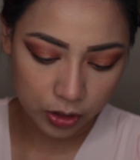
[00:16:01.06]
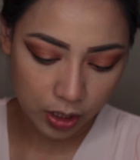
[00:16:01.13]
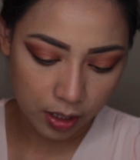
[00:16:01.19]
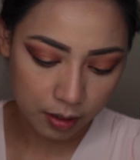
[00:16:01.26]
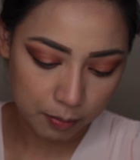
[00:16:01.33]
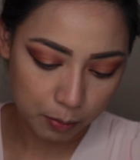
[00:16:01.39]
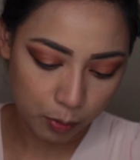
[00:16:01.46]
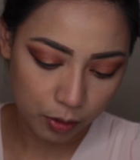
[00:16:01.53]

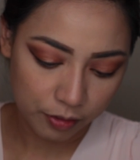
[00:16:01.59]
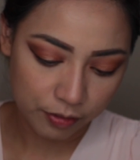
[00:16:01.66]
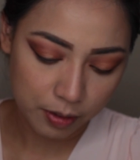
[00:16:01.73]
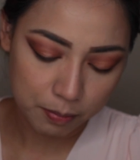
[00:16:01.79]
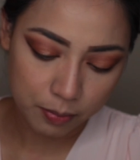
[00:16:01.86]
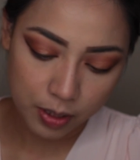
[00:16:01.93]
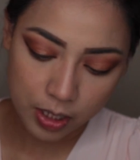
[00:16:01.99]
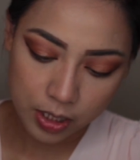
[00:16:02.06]
giant Morphe
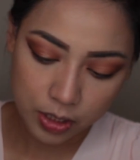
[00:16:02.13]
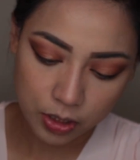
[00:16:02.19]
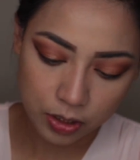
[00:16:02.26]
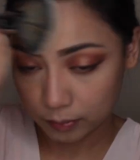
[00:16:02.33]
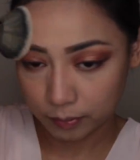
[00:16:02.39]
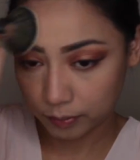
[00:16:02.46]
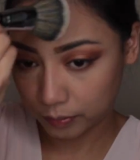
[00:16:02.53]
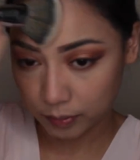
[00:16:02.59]
brush.
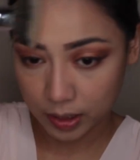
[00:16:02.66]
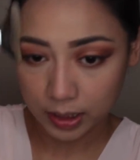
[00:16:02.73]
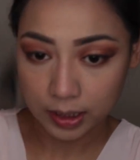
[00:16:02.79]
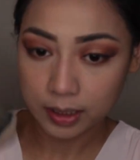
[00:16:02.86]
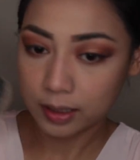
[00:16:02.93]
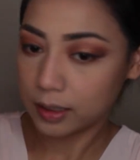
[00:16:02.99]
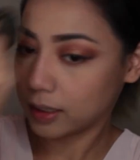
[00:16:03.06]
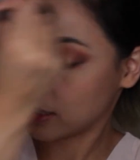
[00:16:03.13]
Oh my
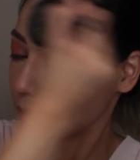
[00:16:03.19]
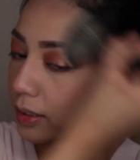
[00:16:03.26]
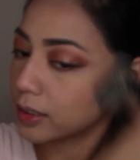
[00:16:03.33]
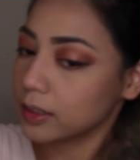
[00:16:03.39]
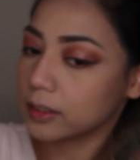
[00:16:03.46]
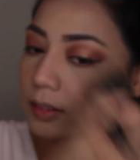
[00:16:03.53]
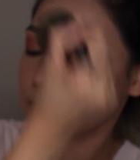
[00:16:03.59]
gosh.